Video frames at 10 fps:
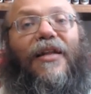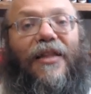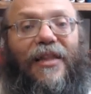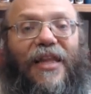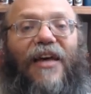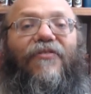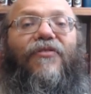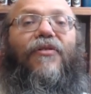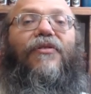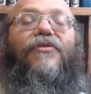
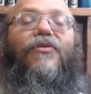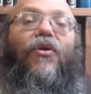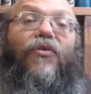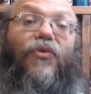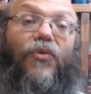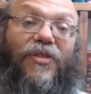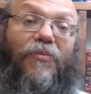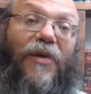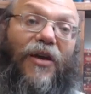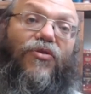levels, all of those
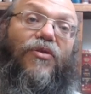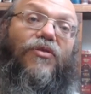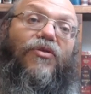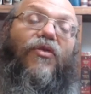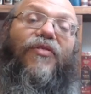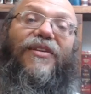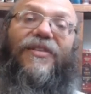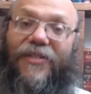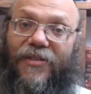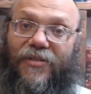dimensions of
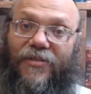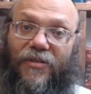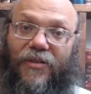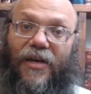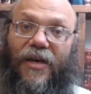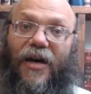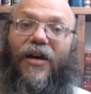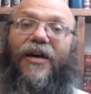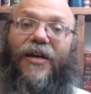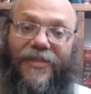existence
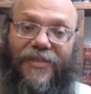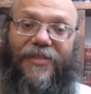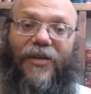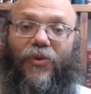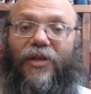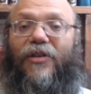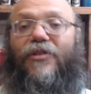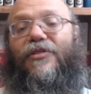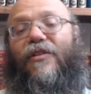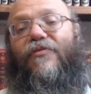are existing within
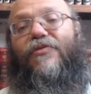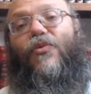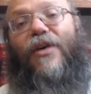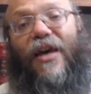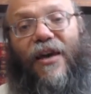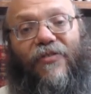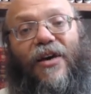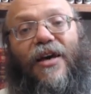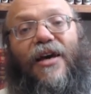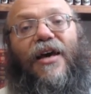ourselves. So we have
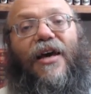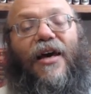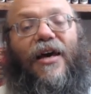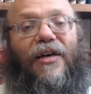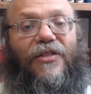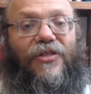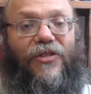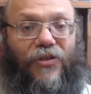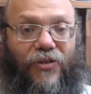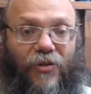a
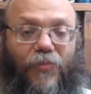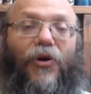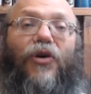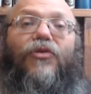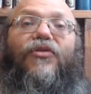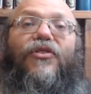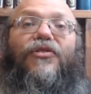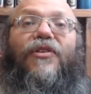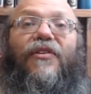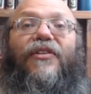certain part of
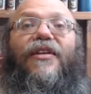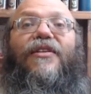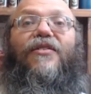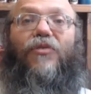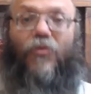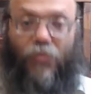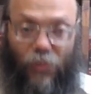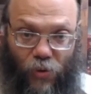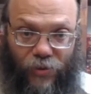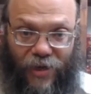ourselves that is
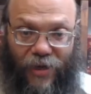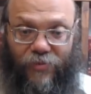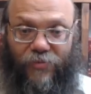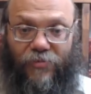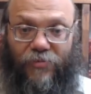broke down,